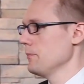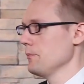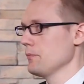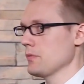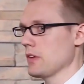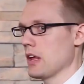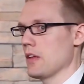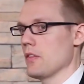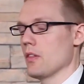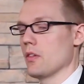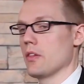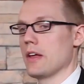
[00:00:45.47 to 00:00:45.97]

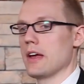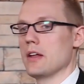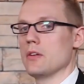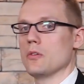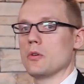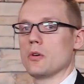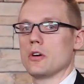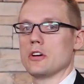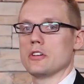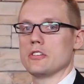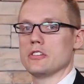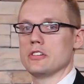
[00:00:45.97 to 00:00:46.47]
and the
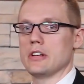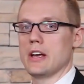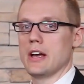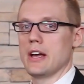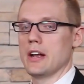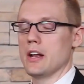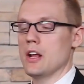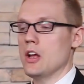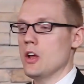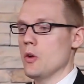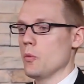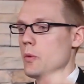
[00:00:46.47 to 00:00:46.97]
landlord
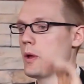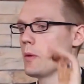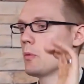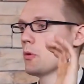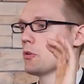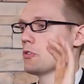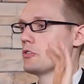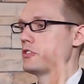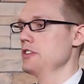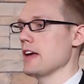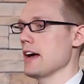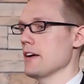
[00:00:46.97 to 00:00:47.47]
said, We will
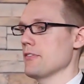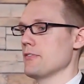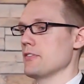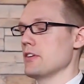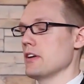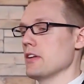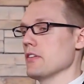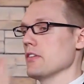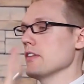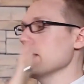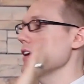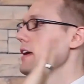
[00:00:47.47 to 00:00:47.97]

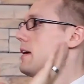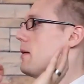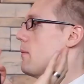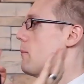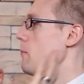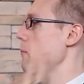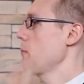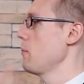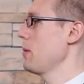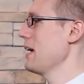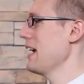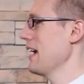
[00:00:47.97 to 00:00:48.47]
definitely
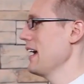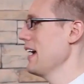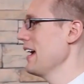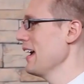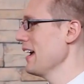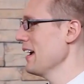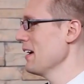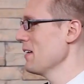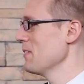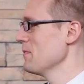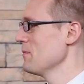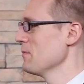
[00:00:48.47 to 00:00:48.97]

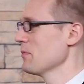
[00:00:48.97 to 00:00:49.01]
pay